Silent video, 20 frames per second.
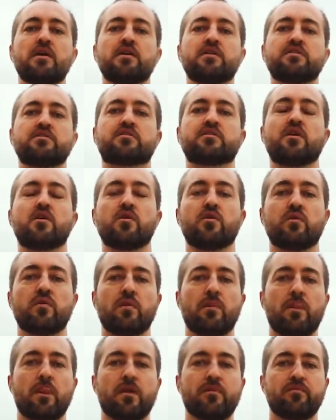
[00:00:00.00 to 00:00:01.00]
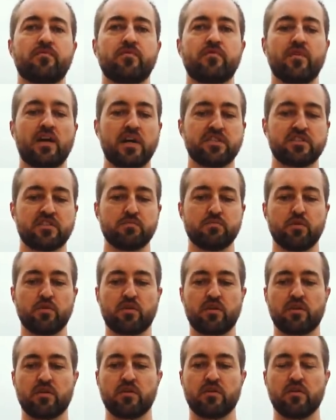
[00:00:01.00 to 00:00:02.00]
So that's the
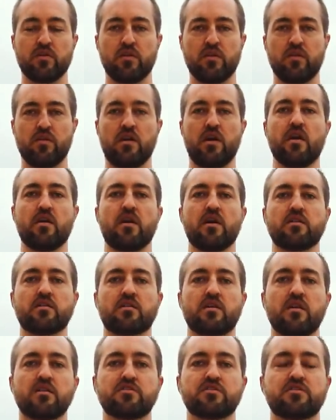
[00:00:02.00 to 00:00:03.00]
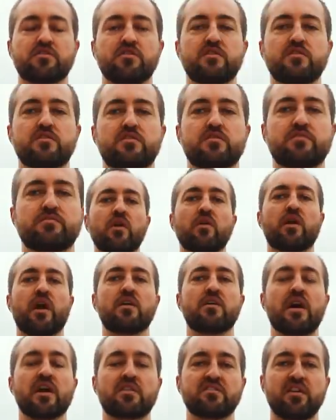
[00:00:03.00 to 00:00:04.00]
book there on consciousness. Okay,
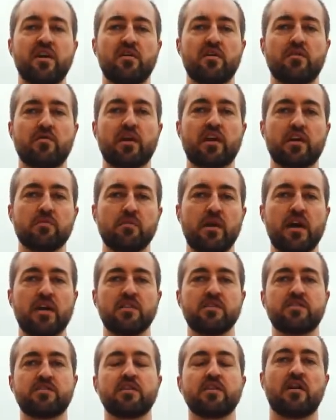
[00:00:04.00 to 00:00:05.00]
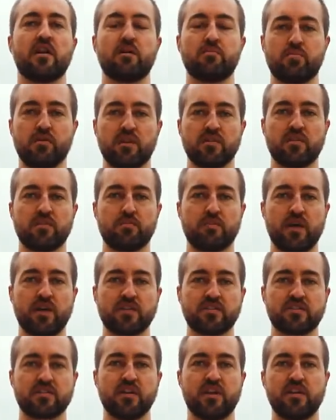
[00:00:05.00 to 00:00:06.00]
next I would recommend a bl The
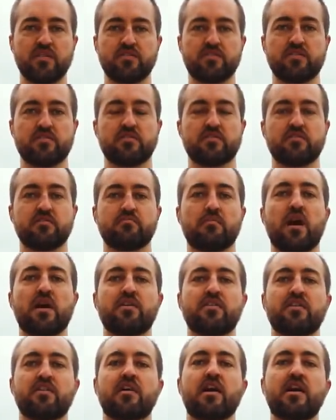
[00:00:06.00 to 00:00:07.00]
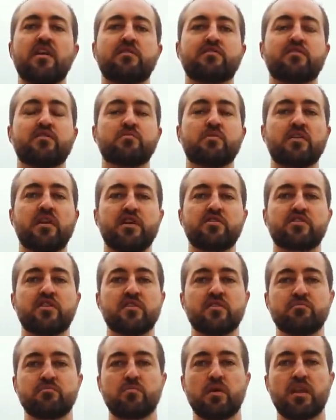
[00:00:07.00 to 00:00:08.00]
Blank Slate, Modern Denial of Human
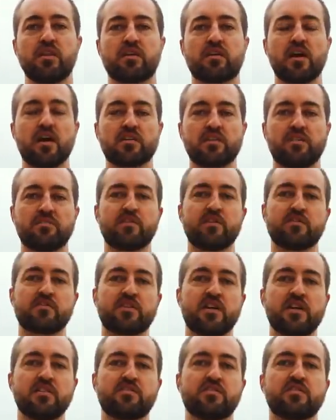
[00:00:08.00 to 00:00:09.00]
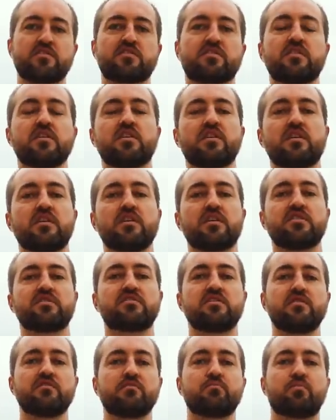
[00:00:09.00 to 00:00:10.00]
Nature by the cognitive neuroscientist
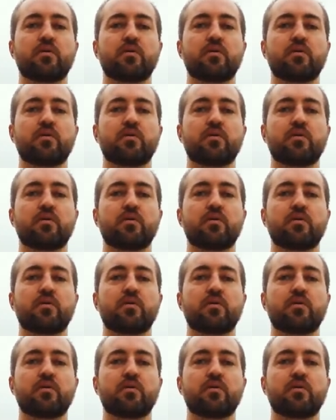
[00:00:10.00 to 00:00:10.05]
Steven